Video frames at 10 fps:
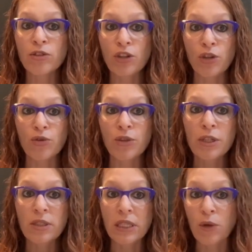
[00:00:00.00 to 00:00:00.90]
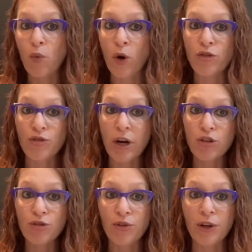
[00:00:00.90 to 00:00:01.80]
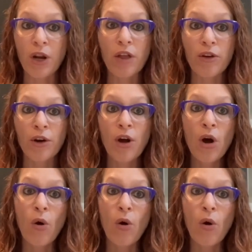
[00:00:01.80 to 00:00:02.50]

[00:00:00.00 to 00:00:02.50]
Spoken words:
uterus in one direction or another,